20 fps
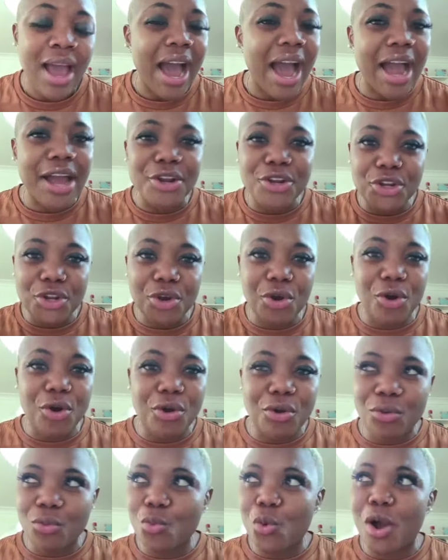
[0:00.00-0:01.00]
I
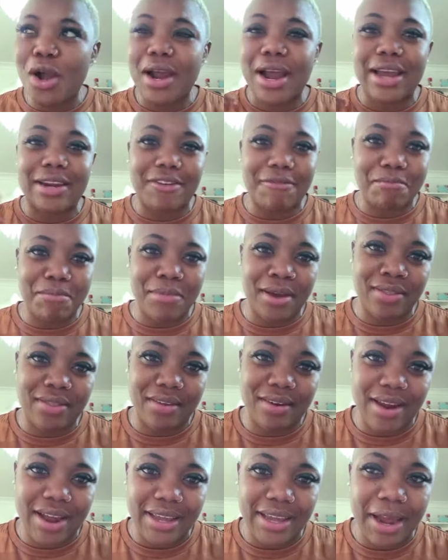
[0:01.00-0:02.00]
know what kind of
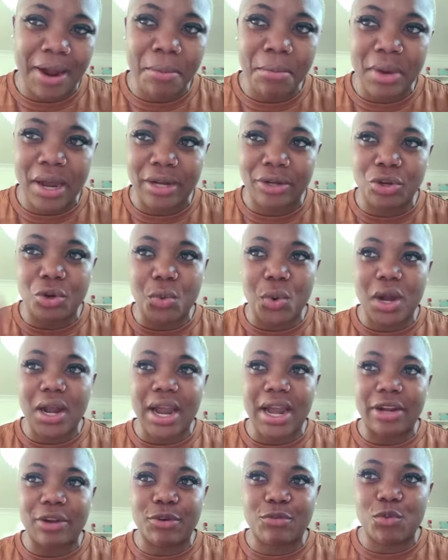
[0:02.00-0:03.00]
mother I am. I know what
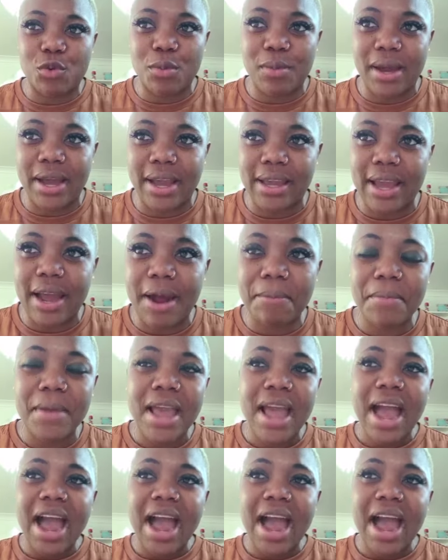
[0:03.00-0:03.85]
kind of woman I am.